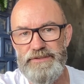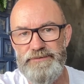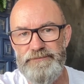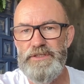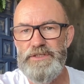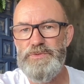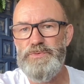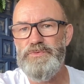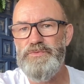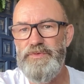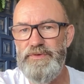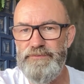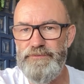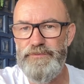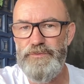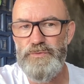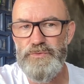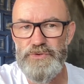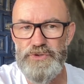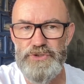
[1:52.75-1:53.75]
This was
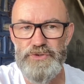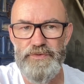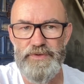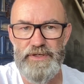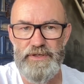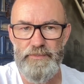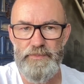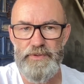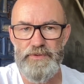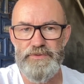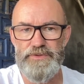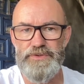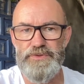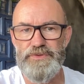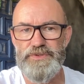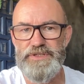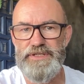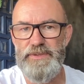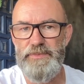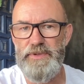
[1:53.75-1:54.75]
reinforced during an appearance on
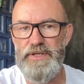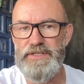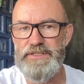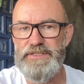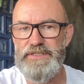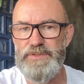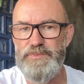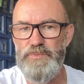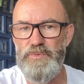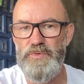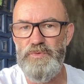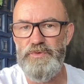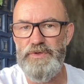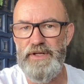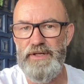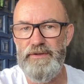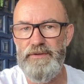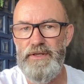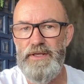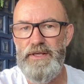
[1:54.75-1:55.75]
CBS This
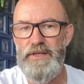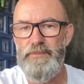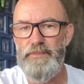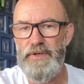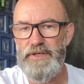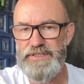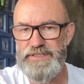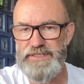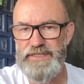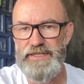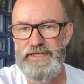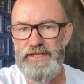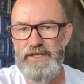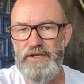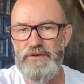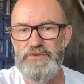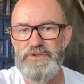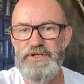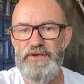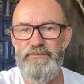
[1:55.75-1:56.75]
Morning by
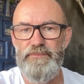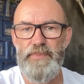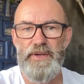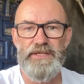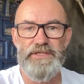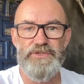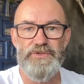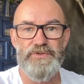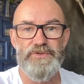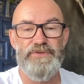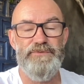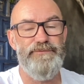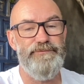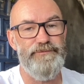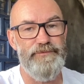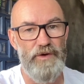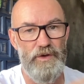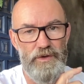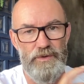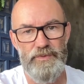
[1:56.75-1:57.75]
CEO Jeff Bezos
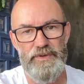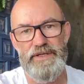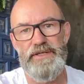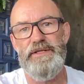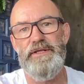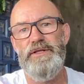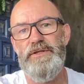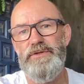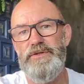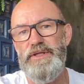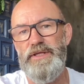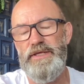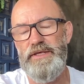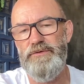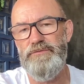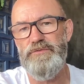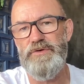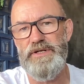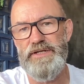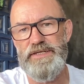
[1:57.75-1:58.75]
following the
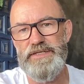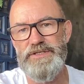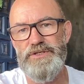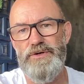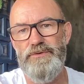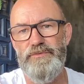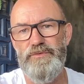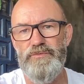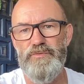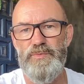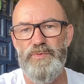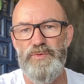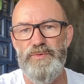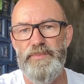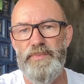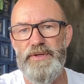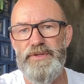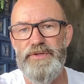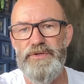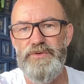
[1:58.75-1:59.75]
release of the report
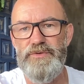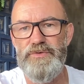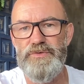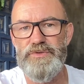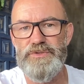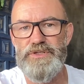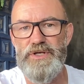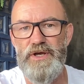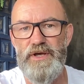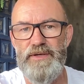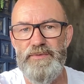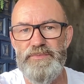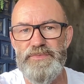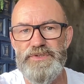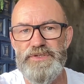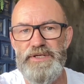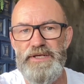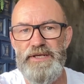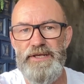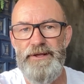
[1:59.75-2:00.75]
by the New York Times.
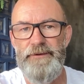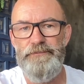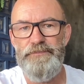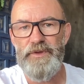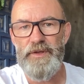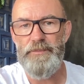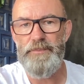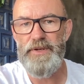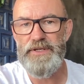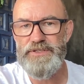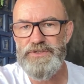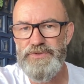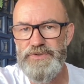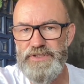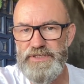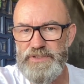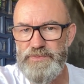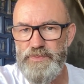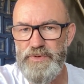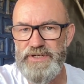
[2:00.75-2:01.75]
And Bezos
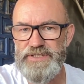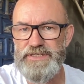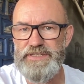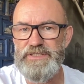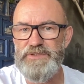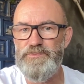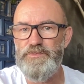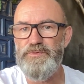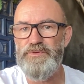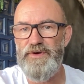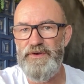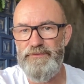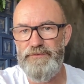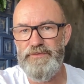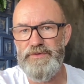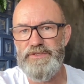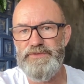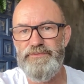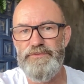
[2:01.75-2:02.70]
expressed his preference